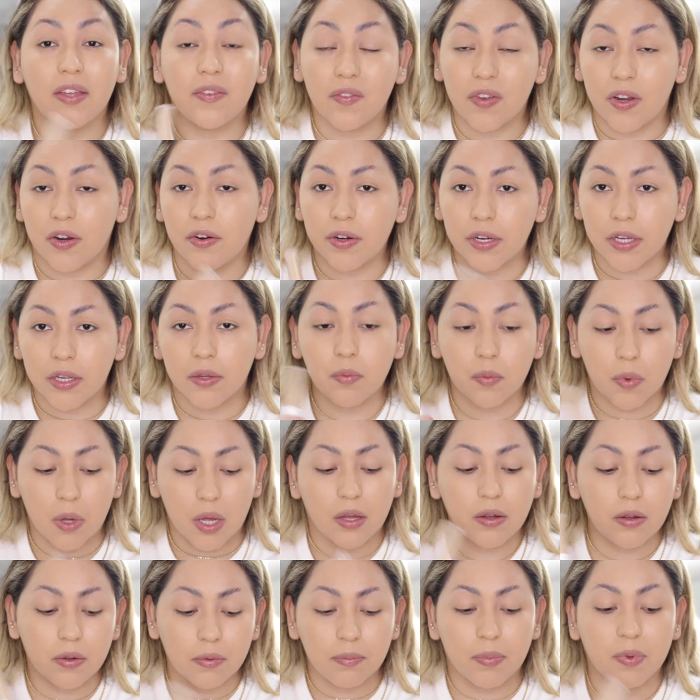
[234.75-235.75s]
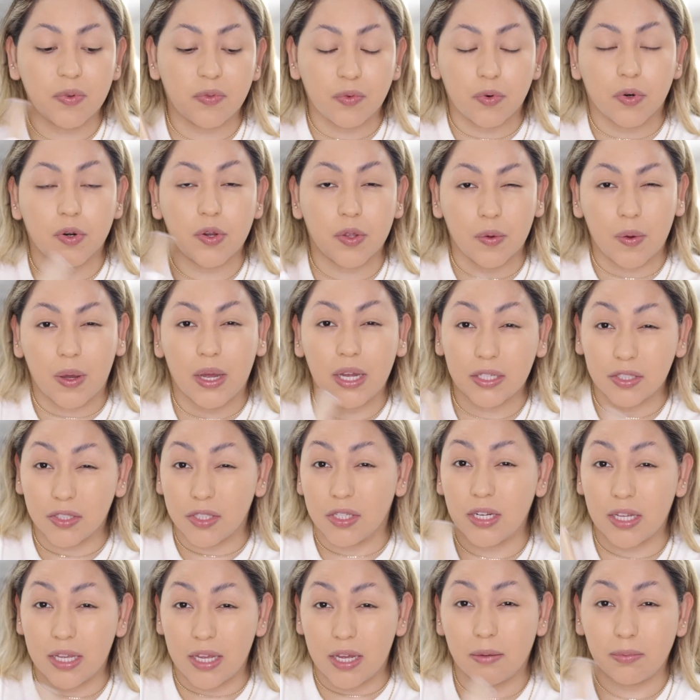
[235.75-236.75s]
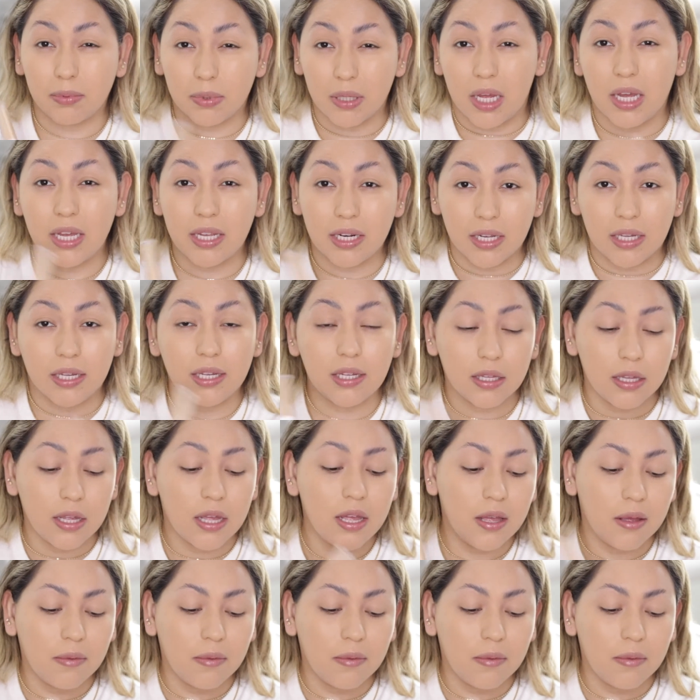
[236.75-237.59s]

it very well before you actually applied it,